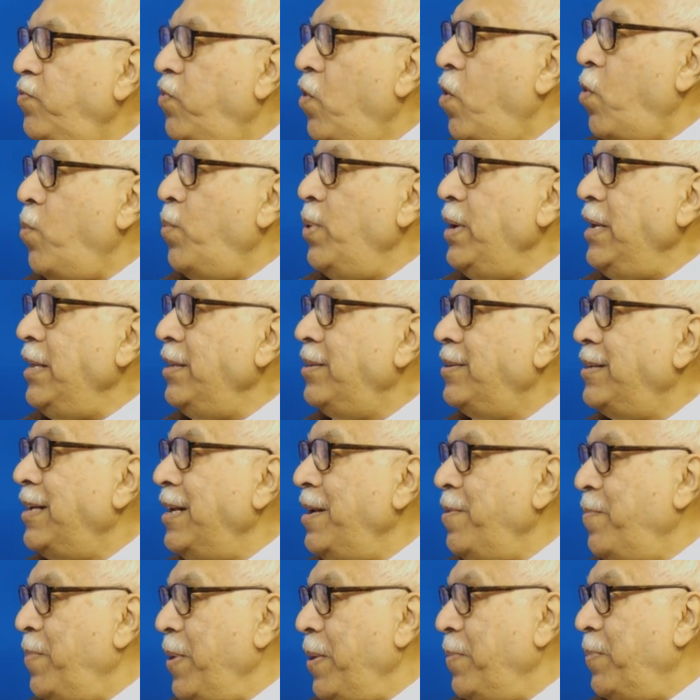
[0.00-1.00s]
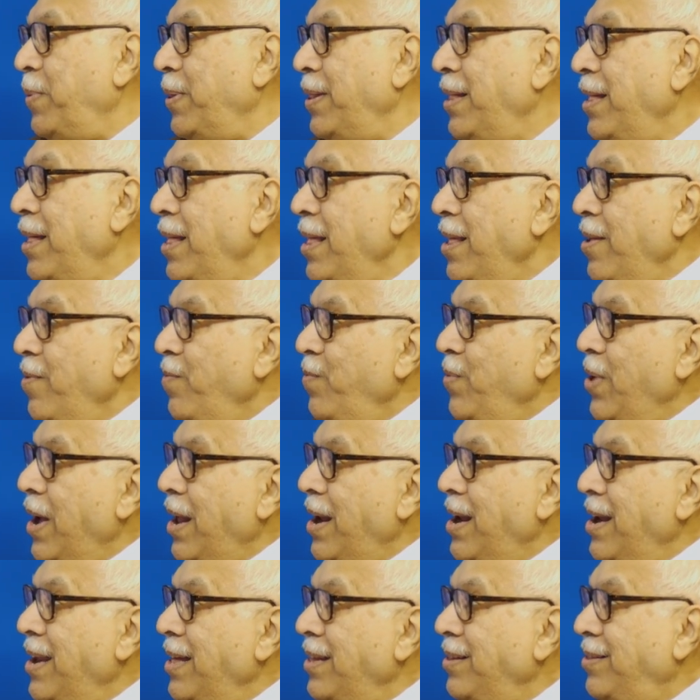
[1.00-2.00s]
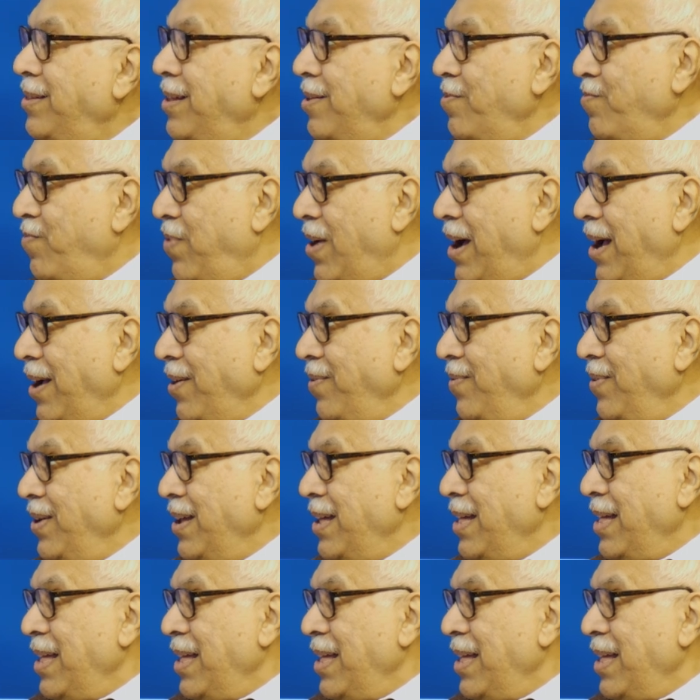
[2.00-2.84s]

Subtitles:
formally skilled people. We are less than 5.